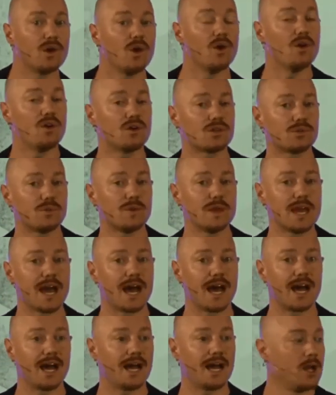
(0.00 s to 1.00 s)
where on earth
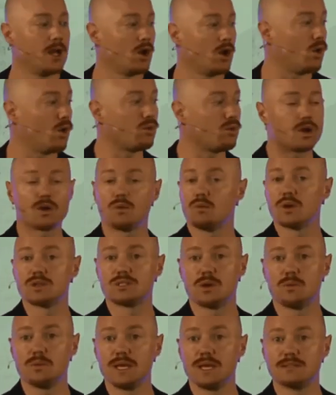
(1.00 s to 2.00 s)
we are or what it
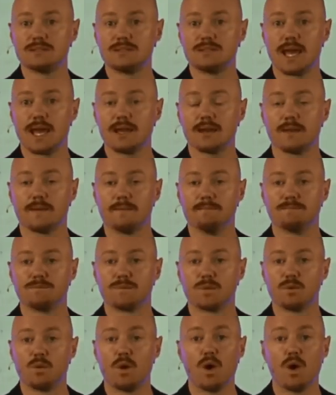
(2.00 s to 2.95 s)
was that we intended.